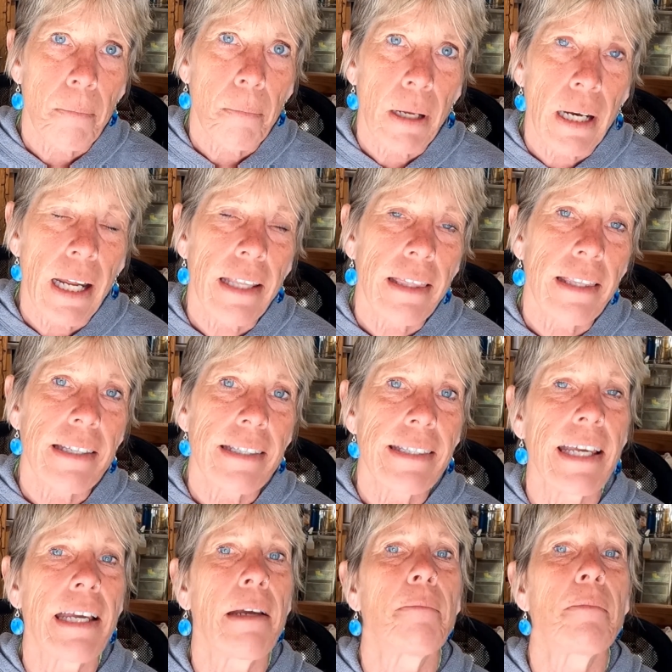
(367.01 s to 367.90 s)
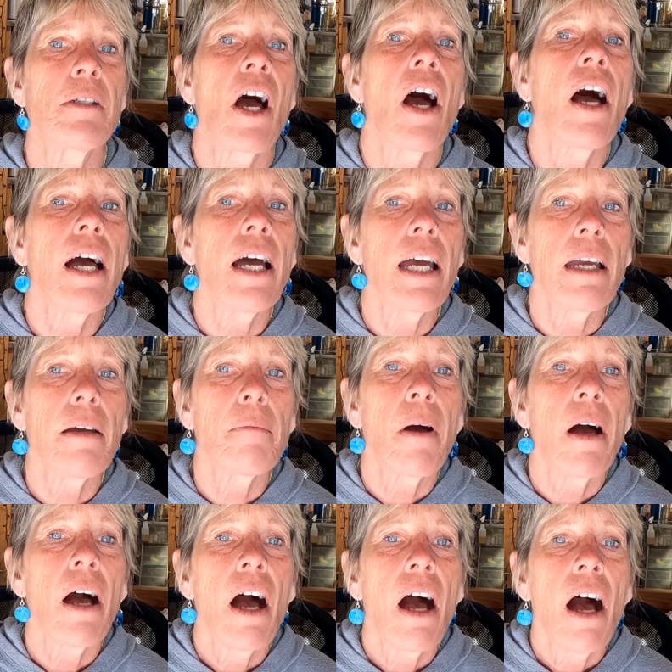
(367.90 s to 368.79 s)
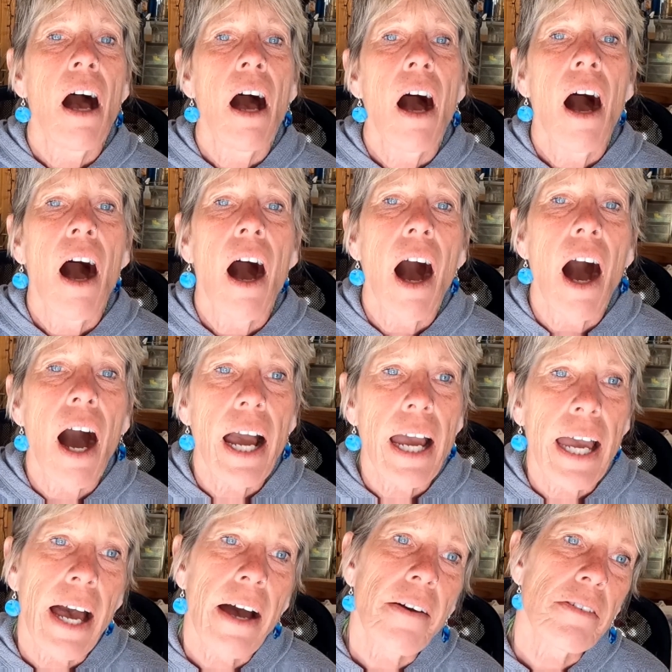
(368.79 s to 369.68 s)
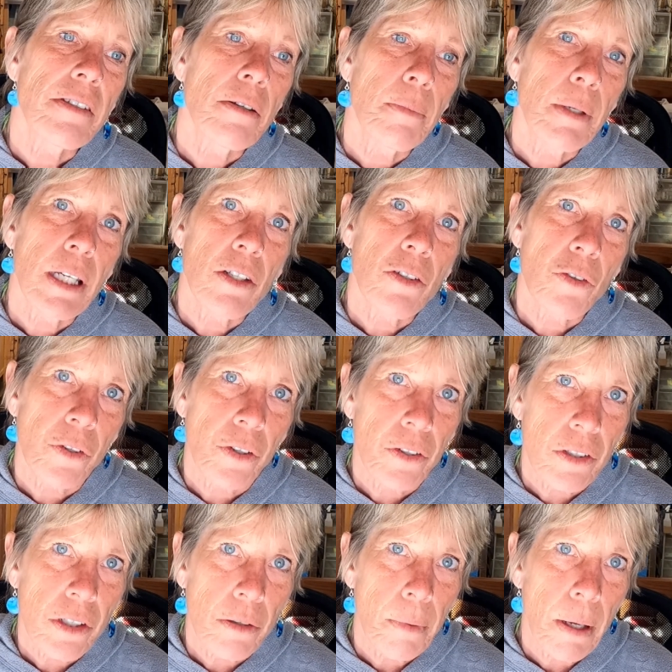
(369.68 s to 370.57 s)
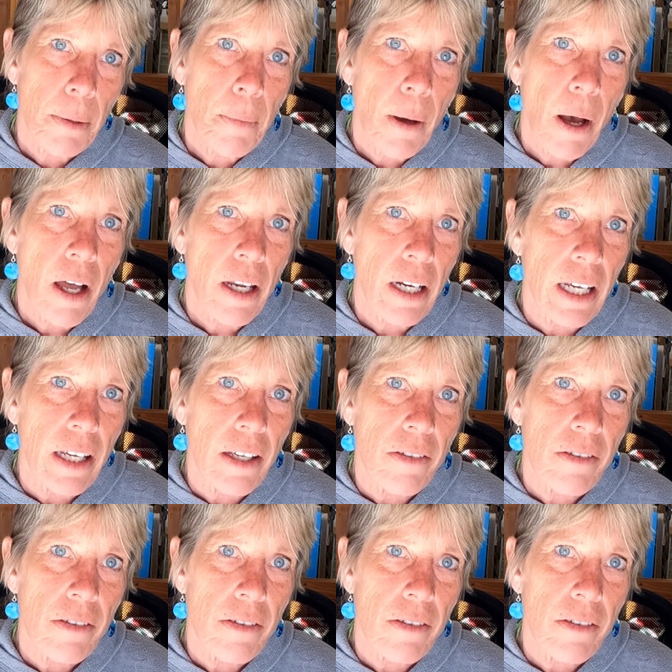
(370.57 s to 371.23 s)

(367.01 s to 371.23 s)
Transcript: But at the same time, I have to be true to my body.